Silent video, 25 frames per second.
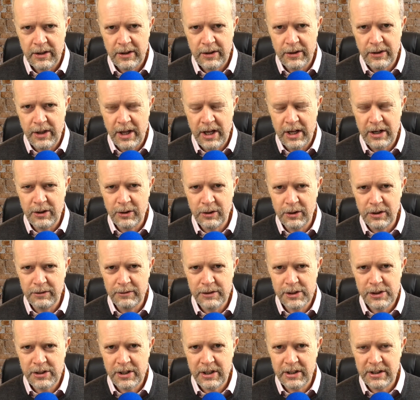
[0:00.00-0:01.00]
then all
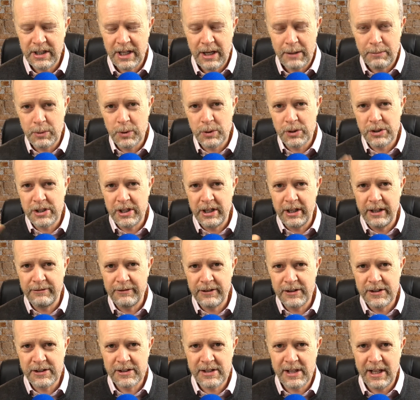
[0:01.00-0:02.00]
of a sudden that puts a
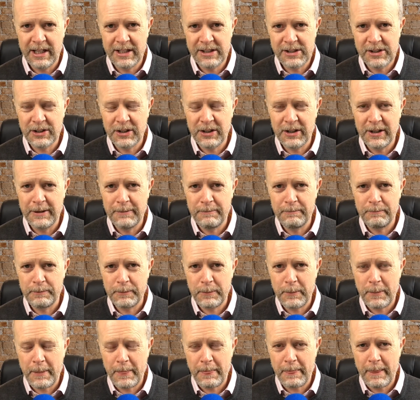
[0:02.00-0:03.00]
different slant on it.
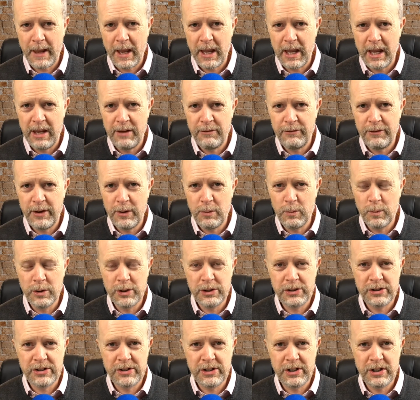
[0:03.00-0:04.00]
If it
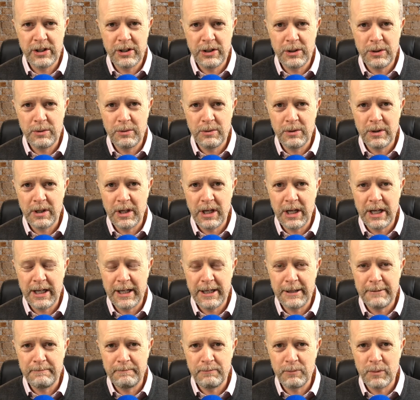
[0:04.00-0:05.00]
was to,
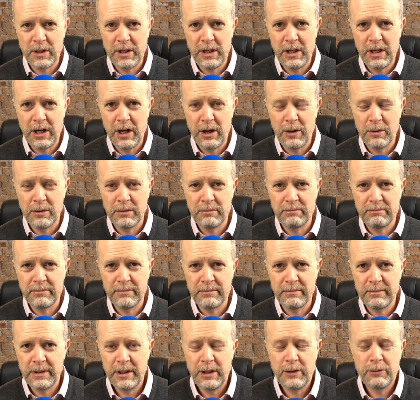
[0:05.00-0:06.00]

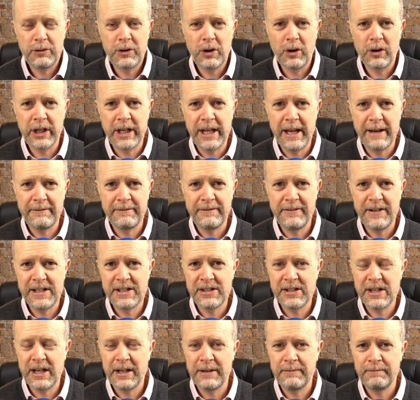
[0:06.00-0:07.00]
you've got to get
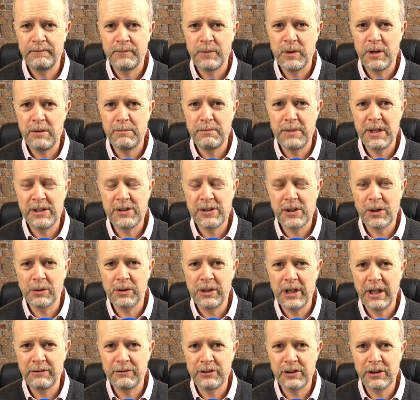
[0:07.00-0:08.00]
fitter, you've been
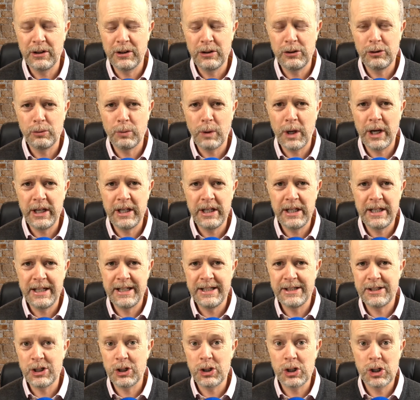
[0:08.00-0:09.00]
told you have to lose weight, you
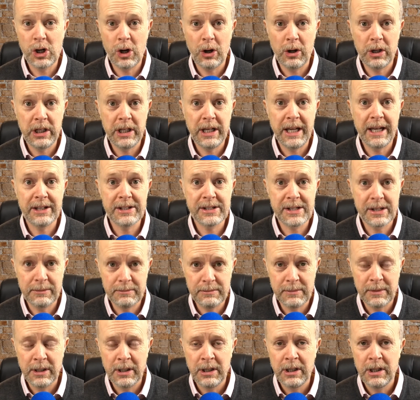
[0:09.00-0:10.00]
need to shop, you get
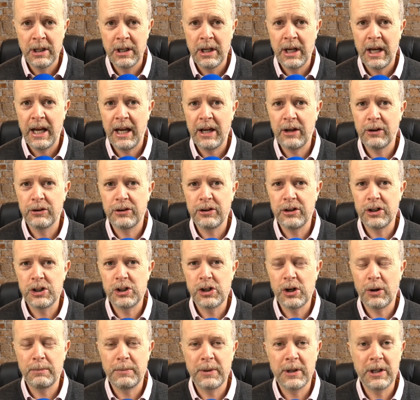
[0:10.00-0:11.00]
some healthier
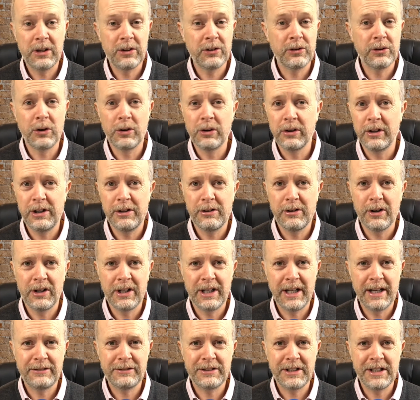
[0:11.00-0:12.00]
shopping because all that you've got
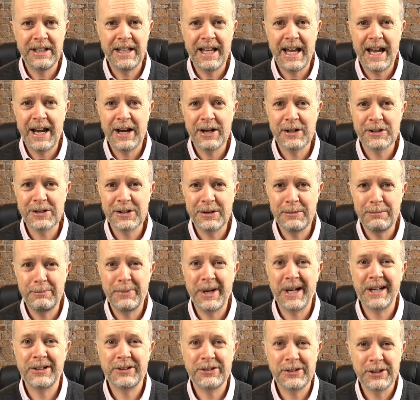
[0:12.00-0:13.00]
left in the house are
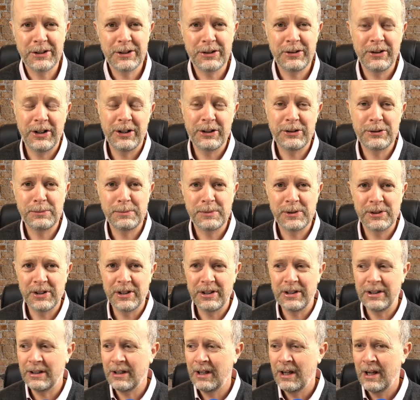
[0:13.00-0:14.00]
bags of crisps
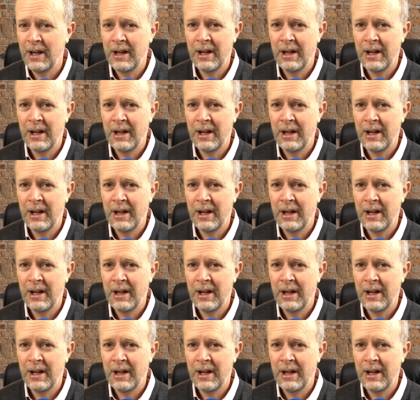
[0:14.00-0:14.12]
and